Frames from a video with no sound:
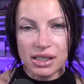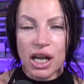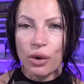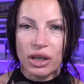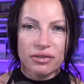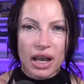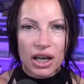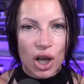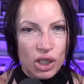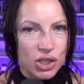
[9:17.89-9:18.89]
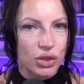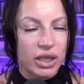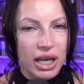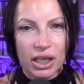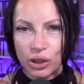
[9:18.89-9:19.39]
Now, if I lost you
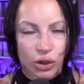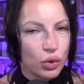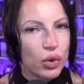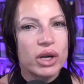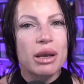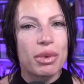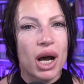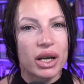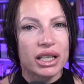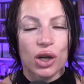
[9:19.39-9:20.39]
there, don't worry about it.